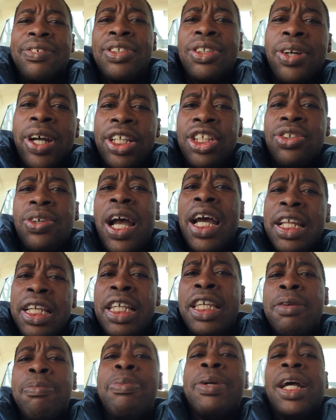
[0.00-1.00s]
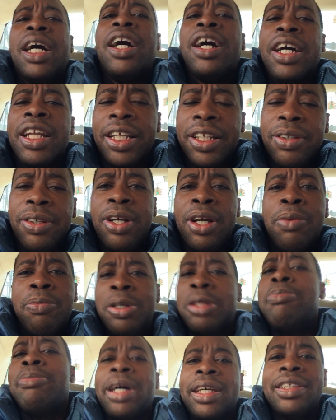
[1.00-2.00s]
So I try to keep it 100
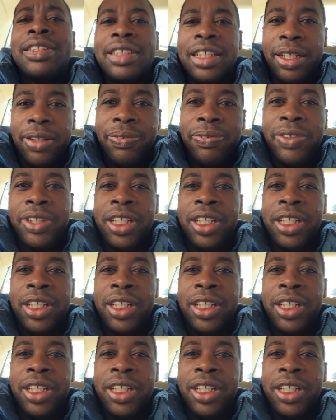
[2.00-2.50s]
with myself.